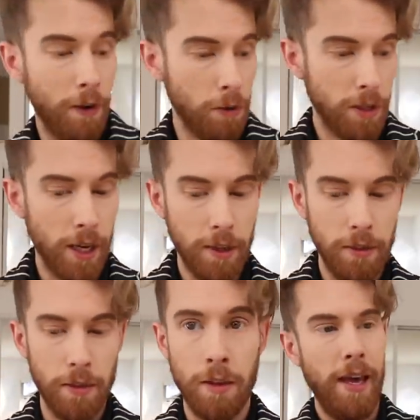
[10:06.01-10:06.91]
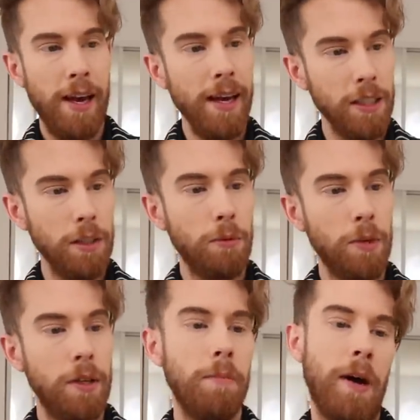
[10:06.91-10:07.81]
phone case. It
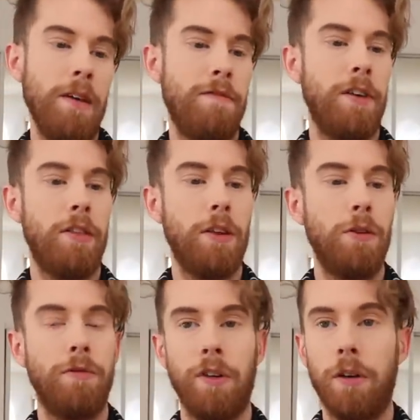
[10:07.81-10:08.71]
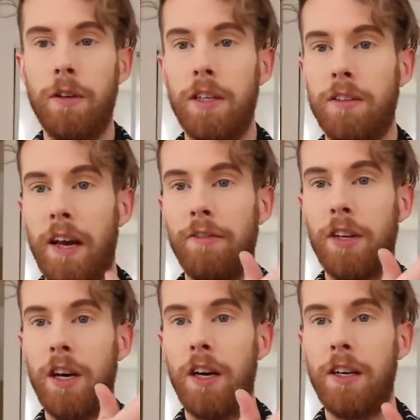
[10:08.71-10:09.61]
actually, it might fit the new phone. I just have to
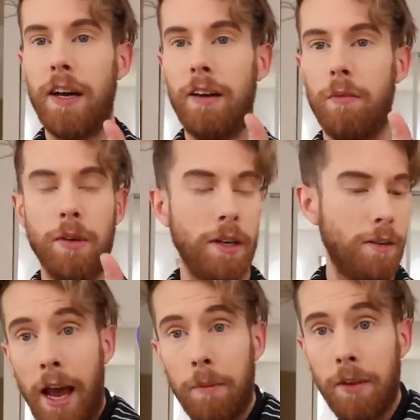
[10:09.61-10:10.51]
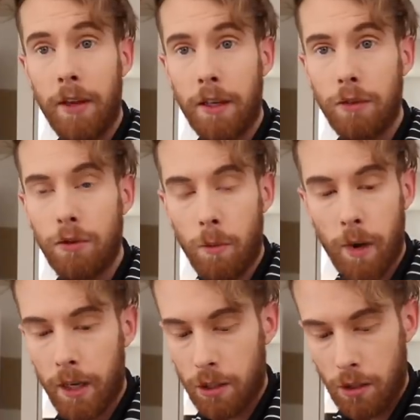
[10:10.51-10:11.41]
cut it out a bit. Amy, thank you so
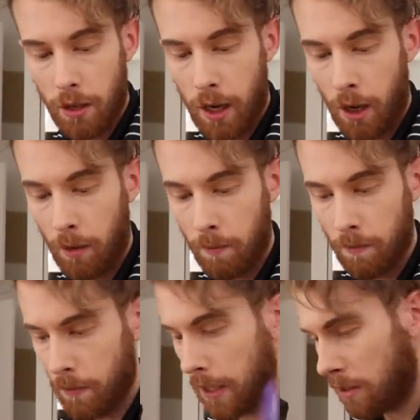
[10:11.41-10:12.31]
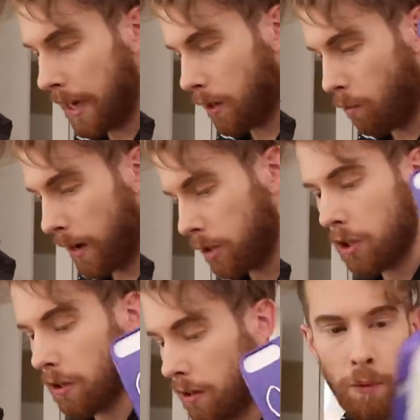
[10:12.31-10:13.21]
much. It's
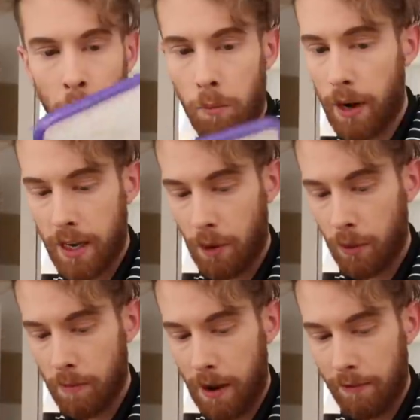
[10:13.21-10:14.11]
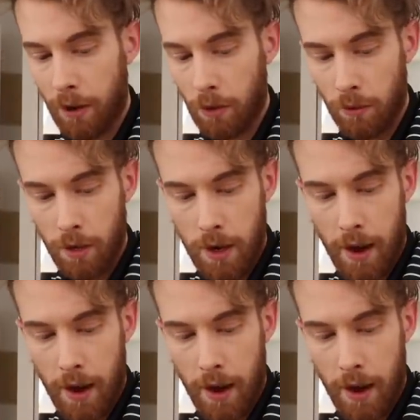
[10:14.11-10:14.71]
decoration. I won't break it with my phone.